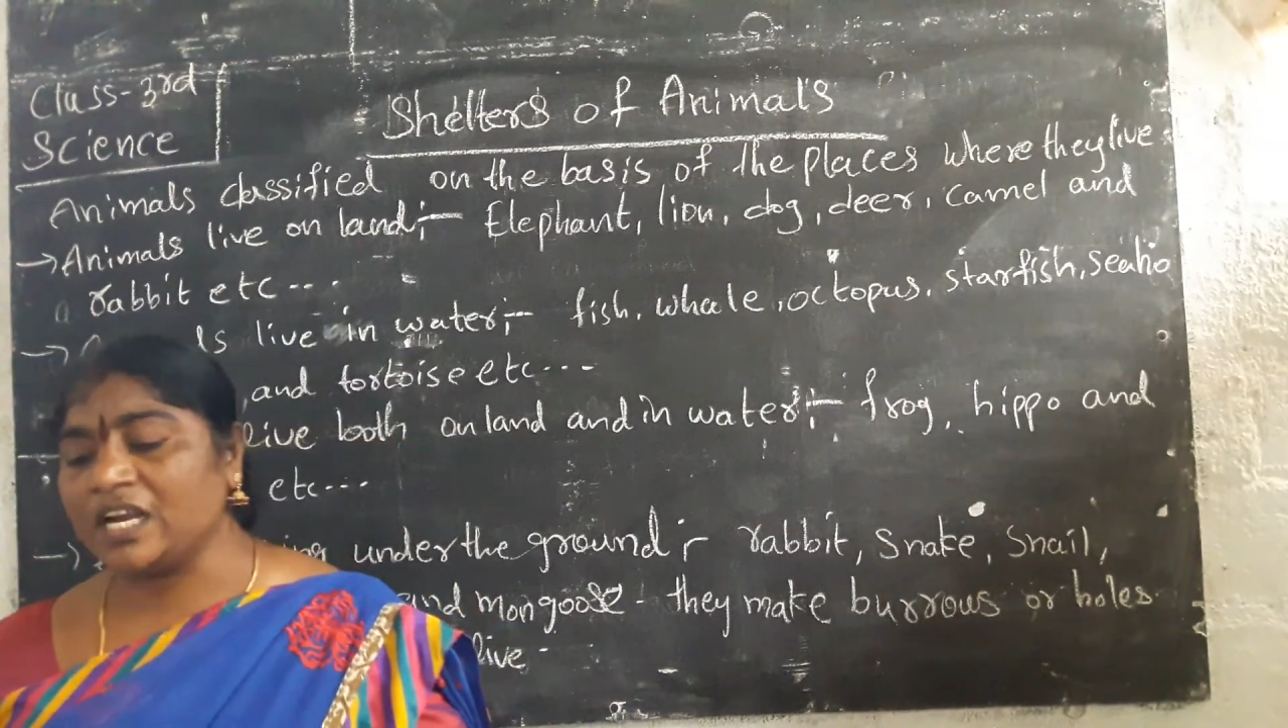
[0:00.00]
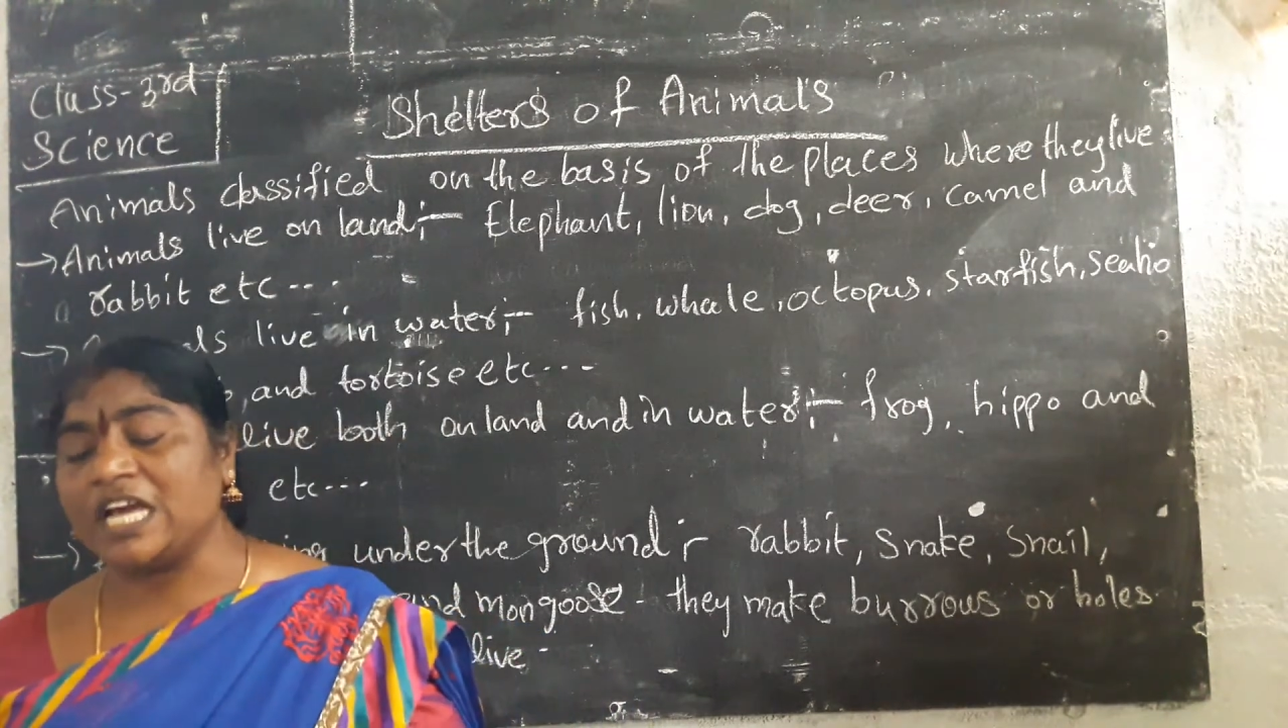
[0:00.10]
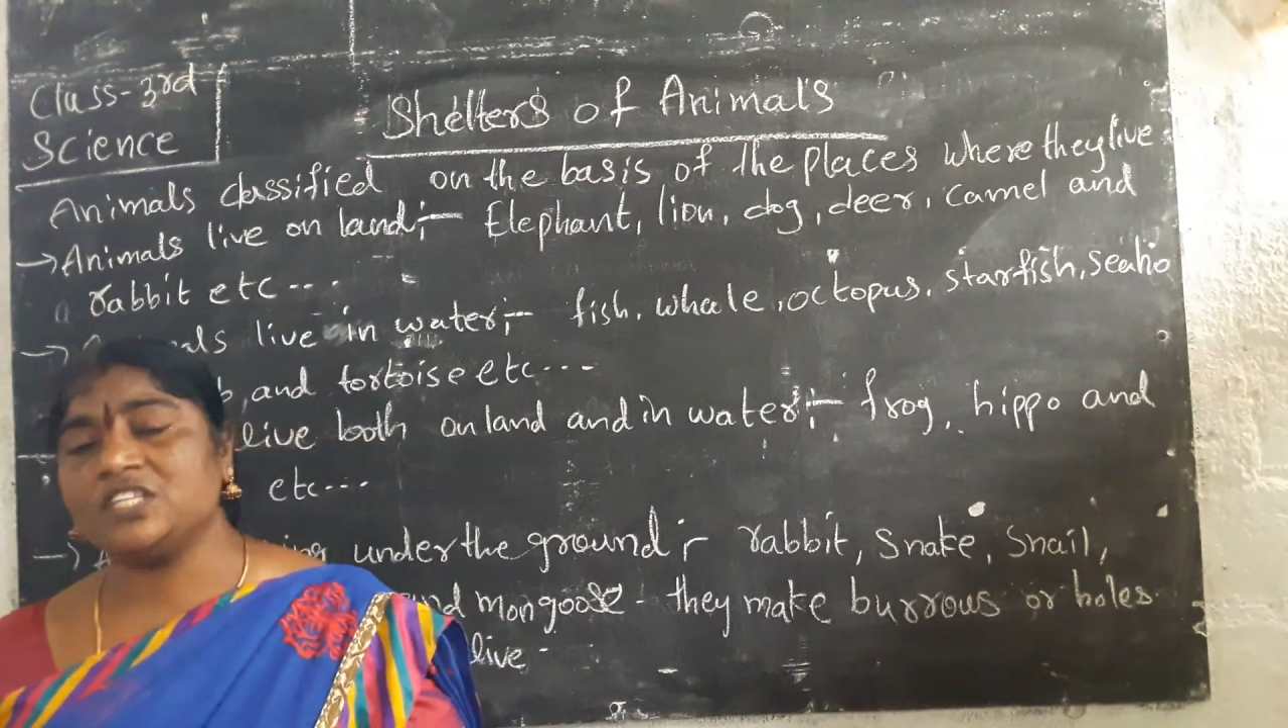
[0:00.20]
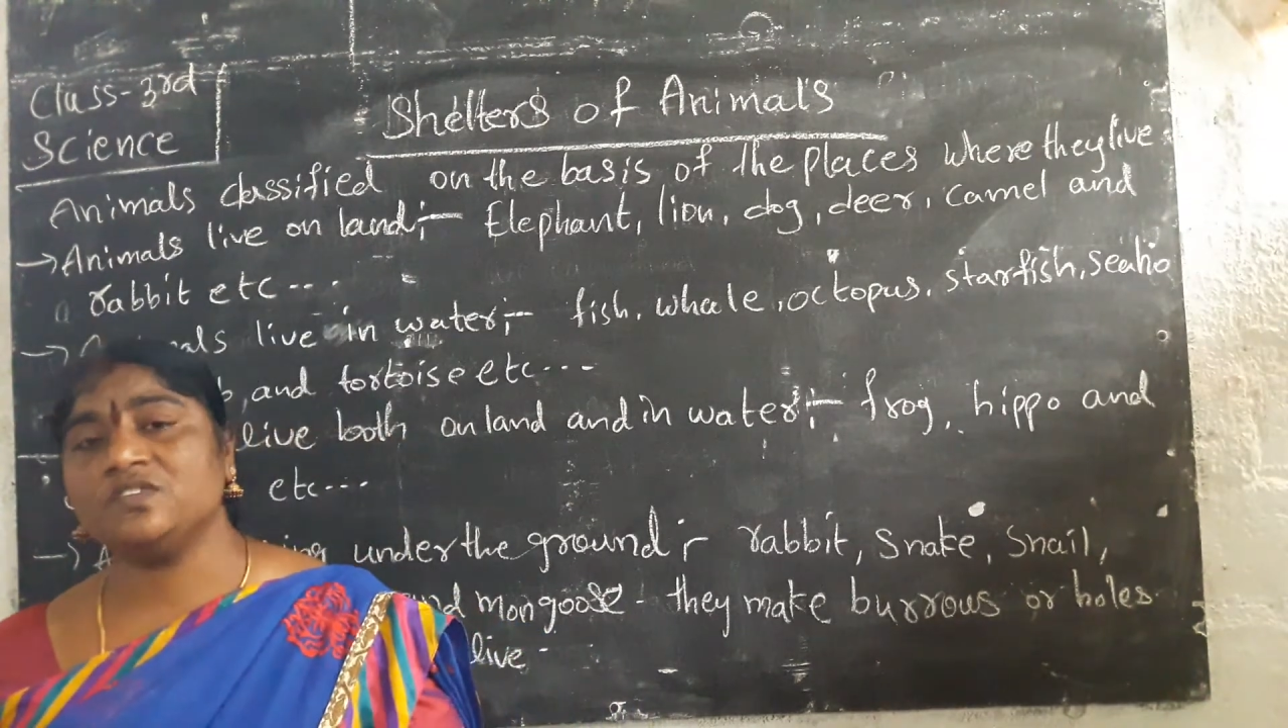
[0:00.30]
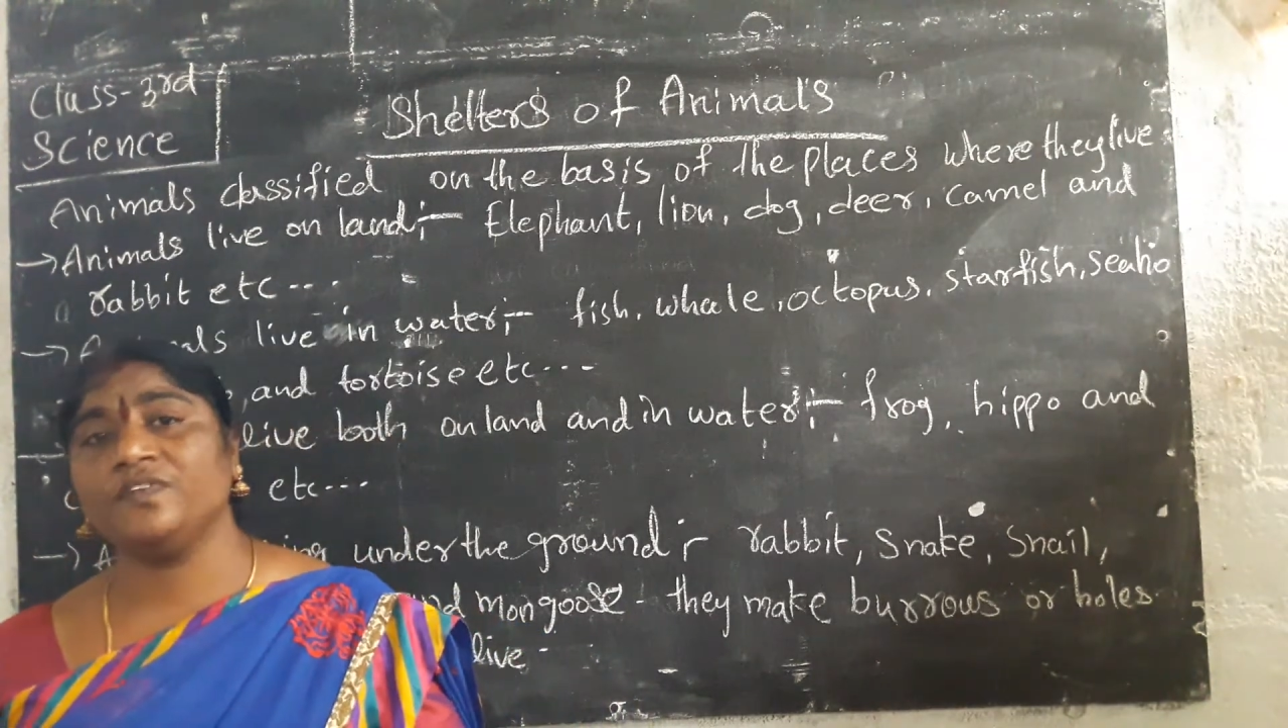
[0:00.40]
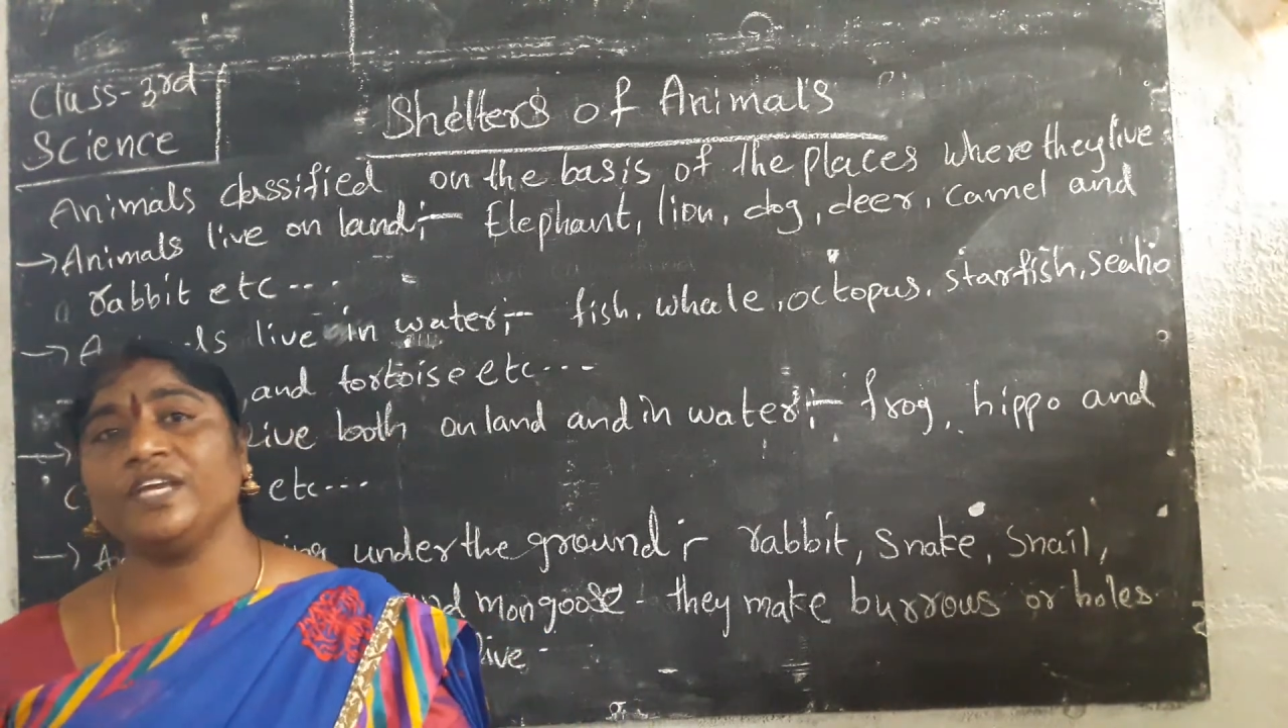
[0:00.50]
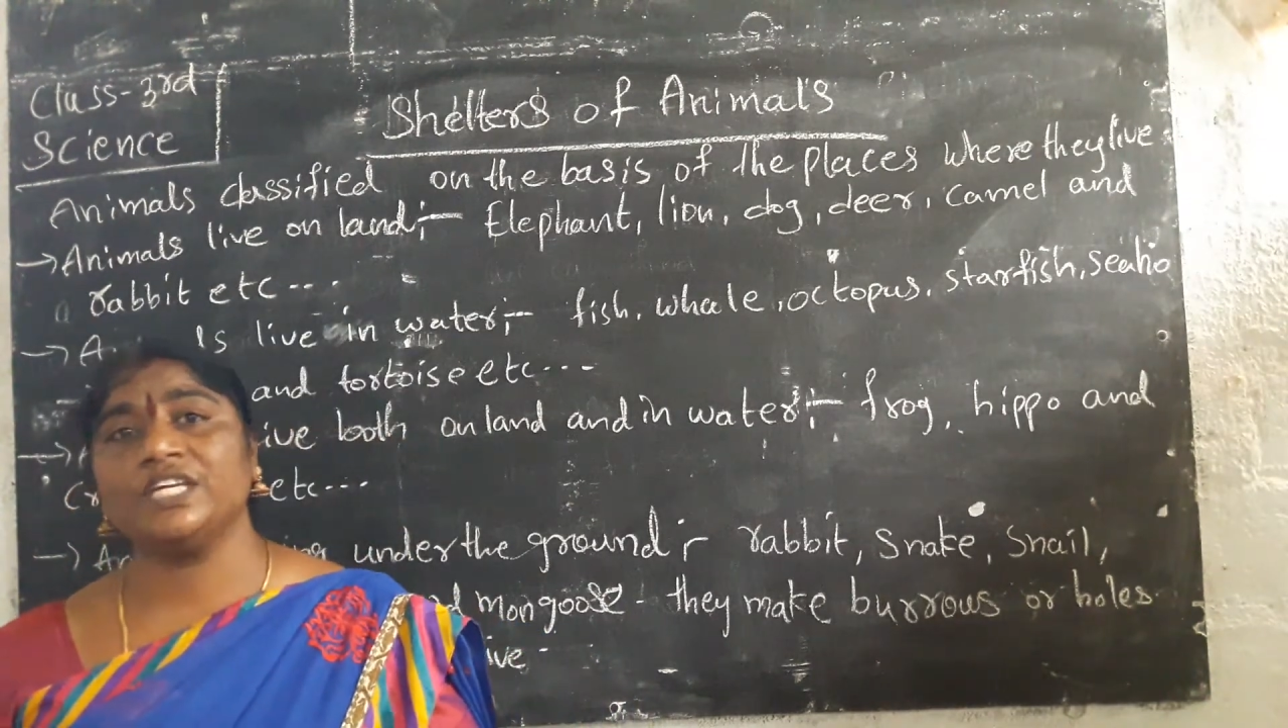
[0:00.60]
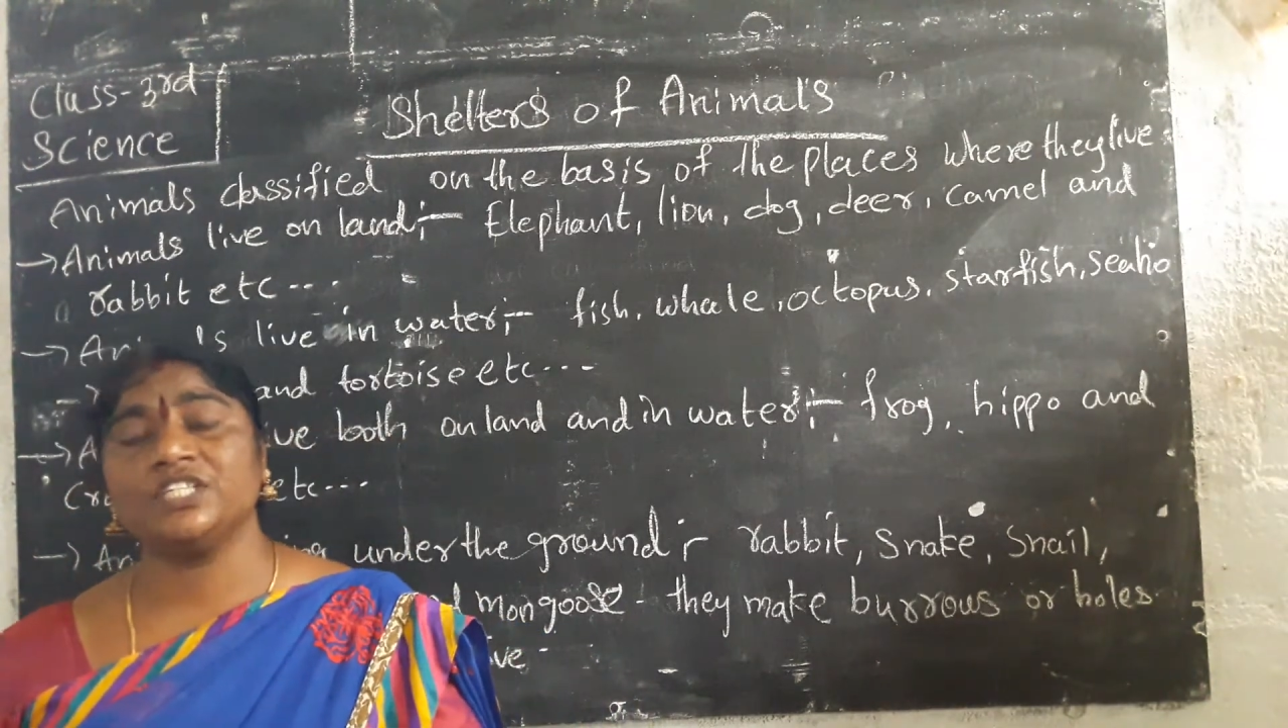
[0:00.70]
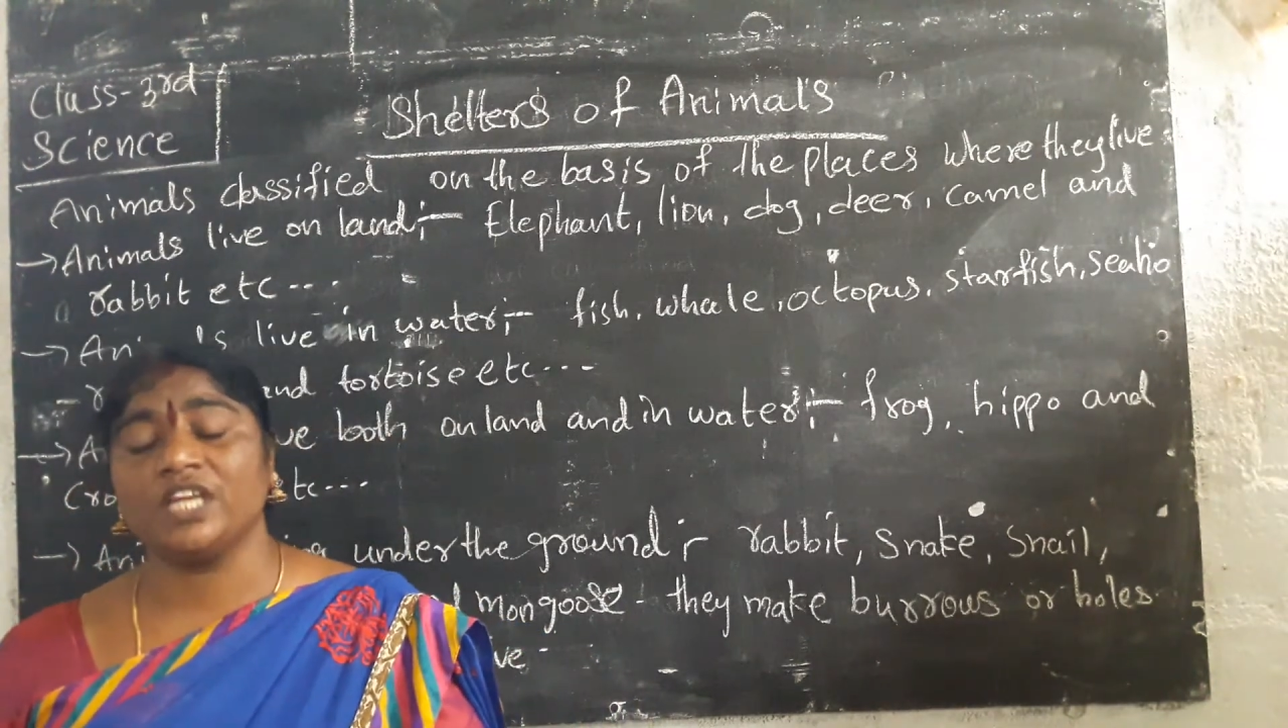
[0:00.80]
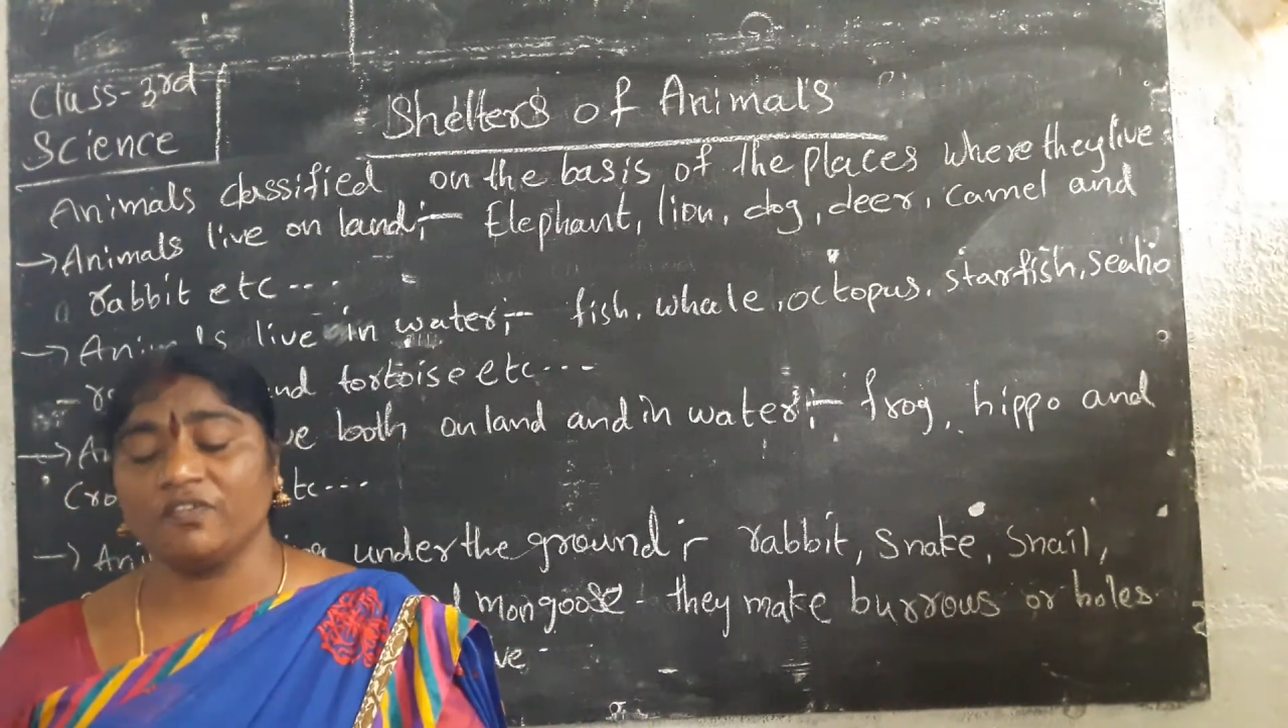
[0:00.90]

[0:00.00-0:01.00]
classification